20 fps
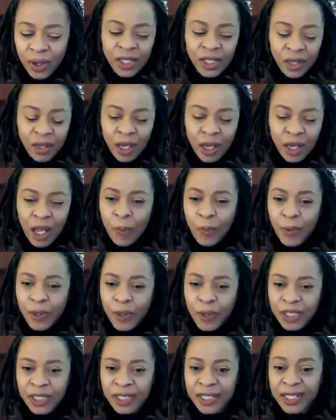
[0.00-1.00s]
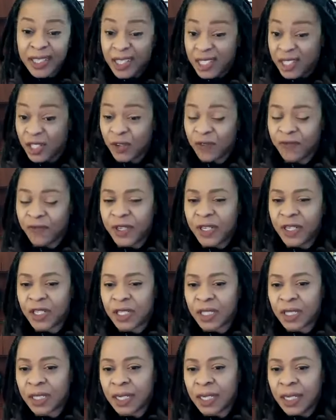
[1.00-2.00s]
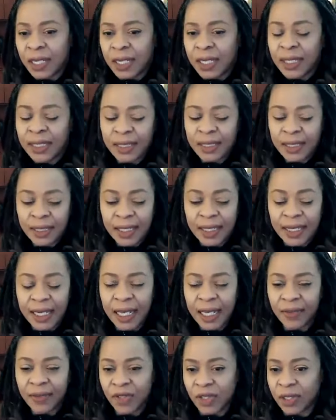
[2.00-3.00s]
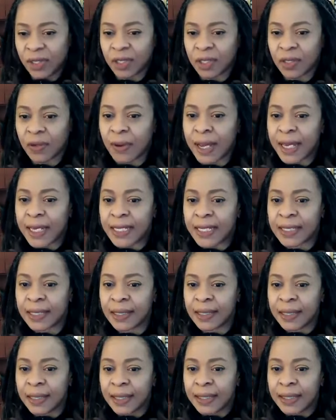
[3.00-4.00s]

he shall accomplish it, he shall finish it until the day of Jesus Christ.